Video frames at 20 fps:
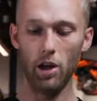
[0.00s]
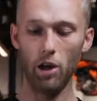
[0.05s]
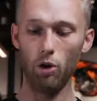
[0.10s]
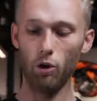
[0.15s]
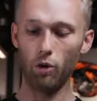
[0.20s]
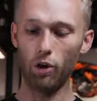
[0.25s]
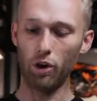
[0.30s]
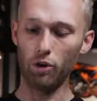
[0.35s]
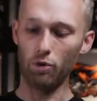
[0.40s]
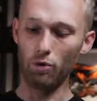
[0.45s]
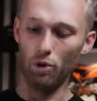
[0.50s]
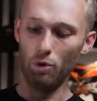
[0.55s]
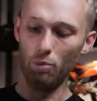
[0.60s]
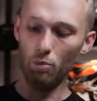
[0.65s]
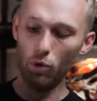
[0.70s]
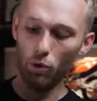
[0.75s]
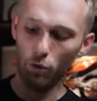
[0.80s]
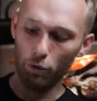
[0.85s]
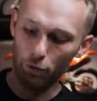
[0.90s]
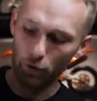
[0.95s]
You can
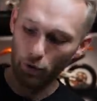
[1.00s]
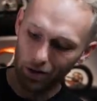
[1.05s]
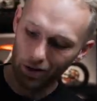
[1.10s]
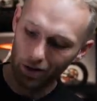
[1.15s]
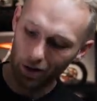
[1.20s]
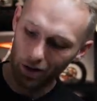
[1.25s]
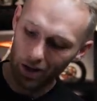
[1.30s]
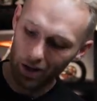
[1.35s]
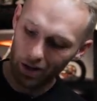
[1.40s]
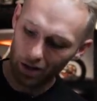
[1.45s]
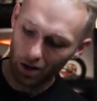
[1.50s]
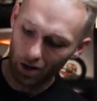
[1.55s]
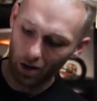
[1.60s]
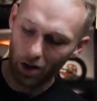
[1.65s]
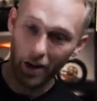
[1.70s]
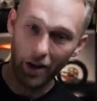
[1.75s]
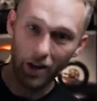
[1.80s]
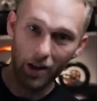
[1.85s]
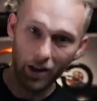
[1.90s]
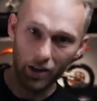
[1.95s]
remove the inner
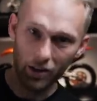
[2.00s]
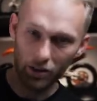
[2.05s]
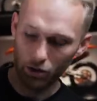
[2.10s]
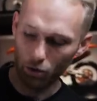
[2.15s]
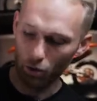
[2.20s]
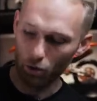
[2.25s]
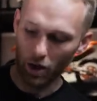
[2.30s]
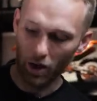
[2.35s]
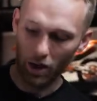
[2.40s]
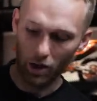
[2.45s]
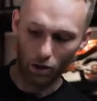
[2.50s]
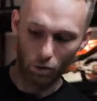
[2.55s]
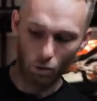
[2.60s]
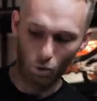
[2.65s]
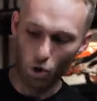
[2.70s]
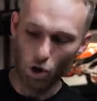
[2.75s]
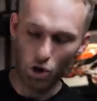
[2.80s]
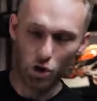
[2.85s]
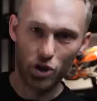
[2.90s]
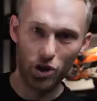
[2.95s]
lining so and
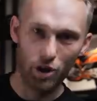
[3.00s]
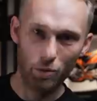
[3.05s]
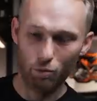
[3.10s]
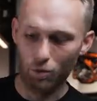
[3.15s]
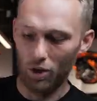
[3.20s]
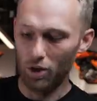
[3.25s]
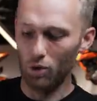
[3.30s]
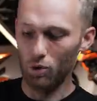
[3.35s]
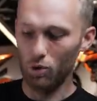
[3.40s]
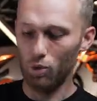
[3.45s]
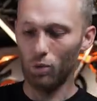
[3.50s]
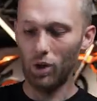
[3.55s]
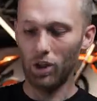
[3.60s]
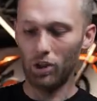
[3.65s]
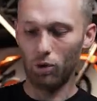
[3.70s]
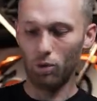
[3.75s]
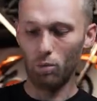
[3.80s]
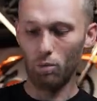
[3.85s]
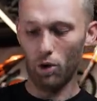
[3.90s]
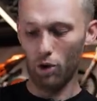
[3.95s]
wash them when you
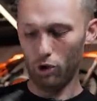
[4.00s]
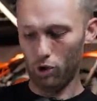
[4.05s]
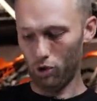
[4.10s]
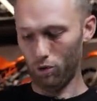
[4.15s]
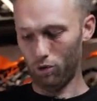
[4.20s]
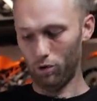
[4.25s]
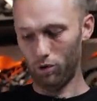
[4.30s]
sweat too much